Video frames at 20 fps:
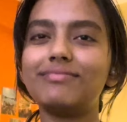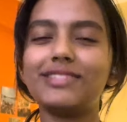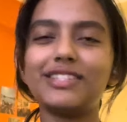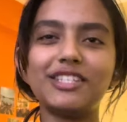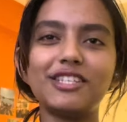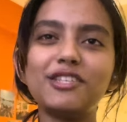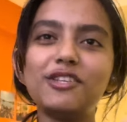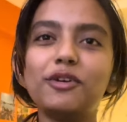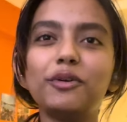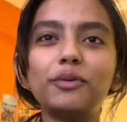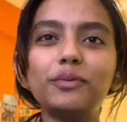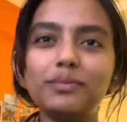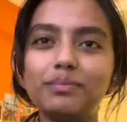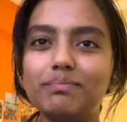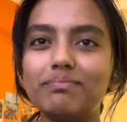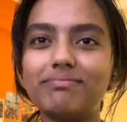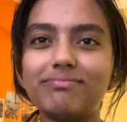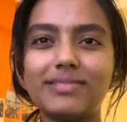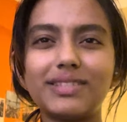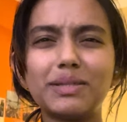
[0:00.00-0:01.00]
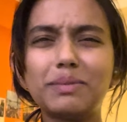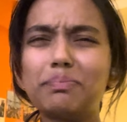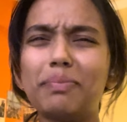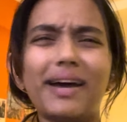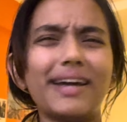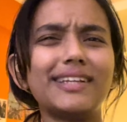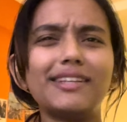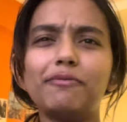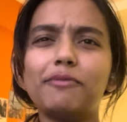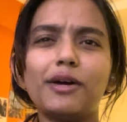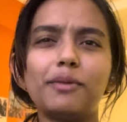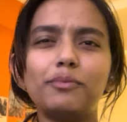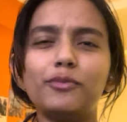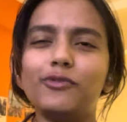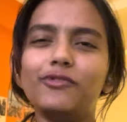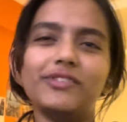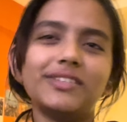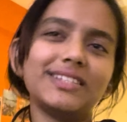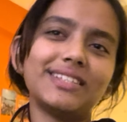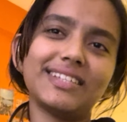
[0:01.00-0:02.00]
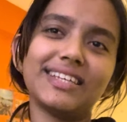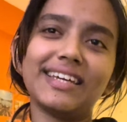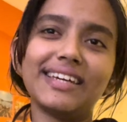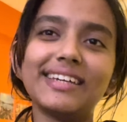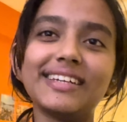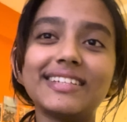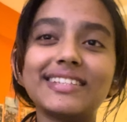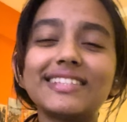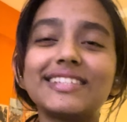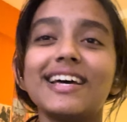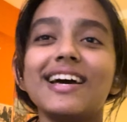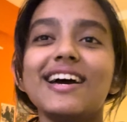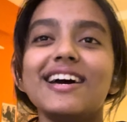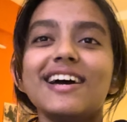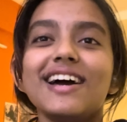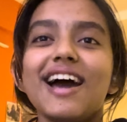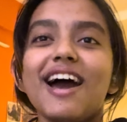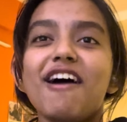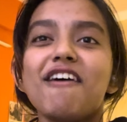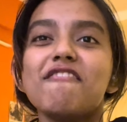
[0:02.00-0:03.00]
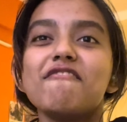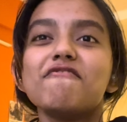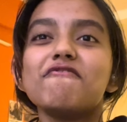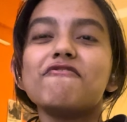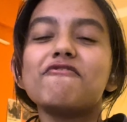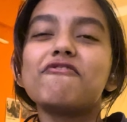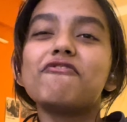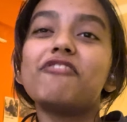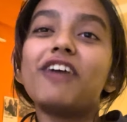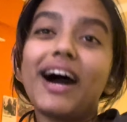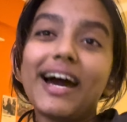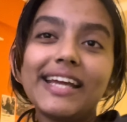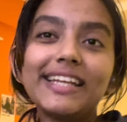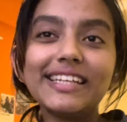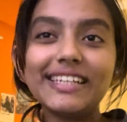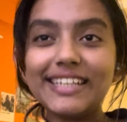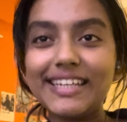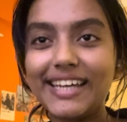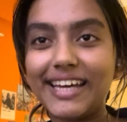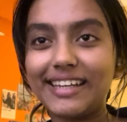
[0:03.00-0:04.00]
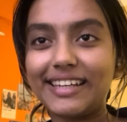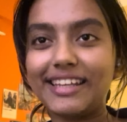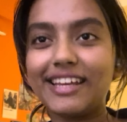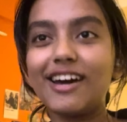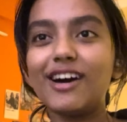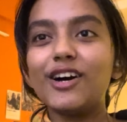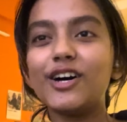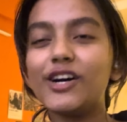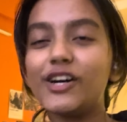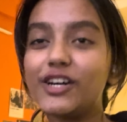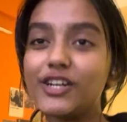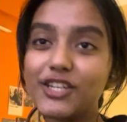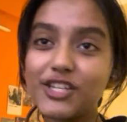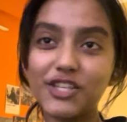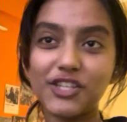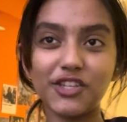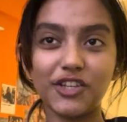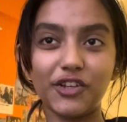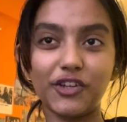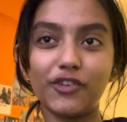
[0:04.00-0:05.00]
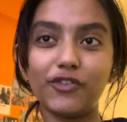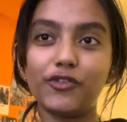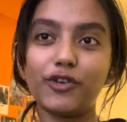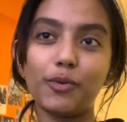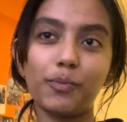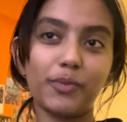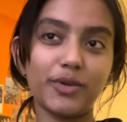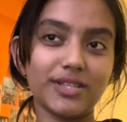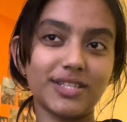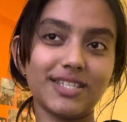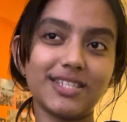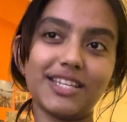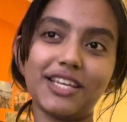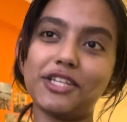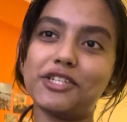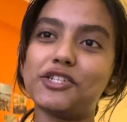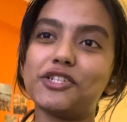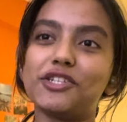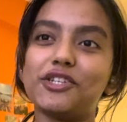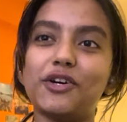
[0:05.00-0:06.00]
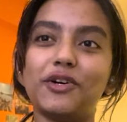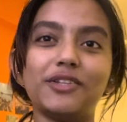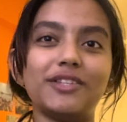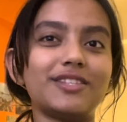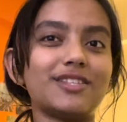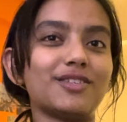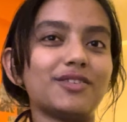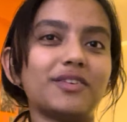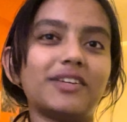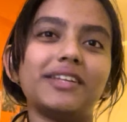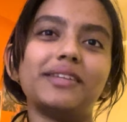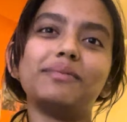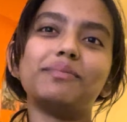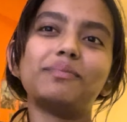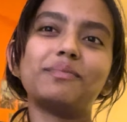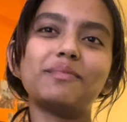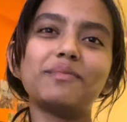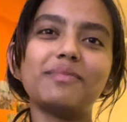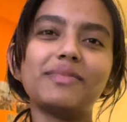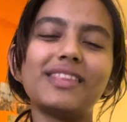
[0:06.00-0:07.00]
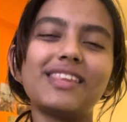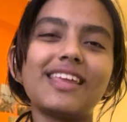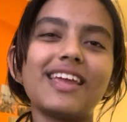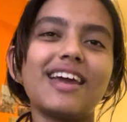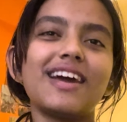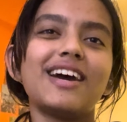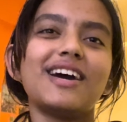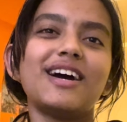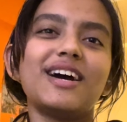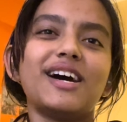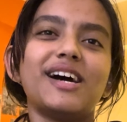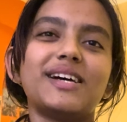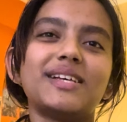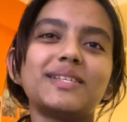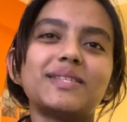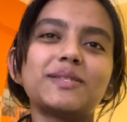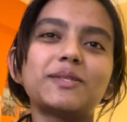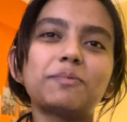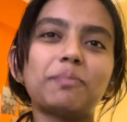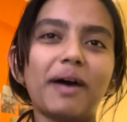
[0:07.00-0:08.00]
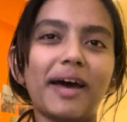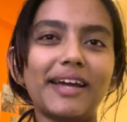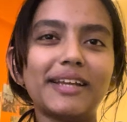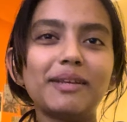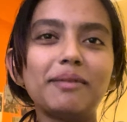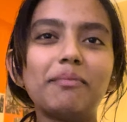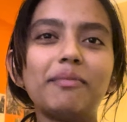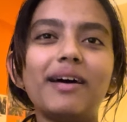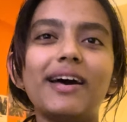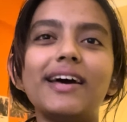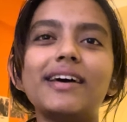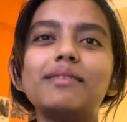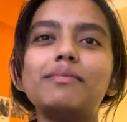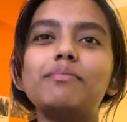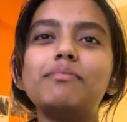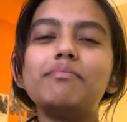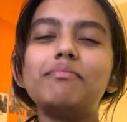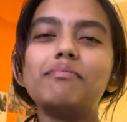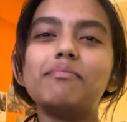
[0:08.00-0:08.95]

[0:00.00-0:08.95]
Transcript: new Spider Man movie, say, is finally getting her share of representation on screen. Spider Man,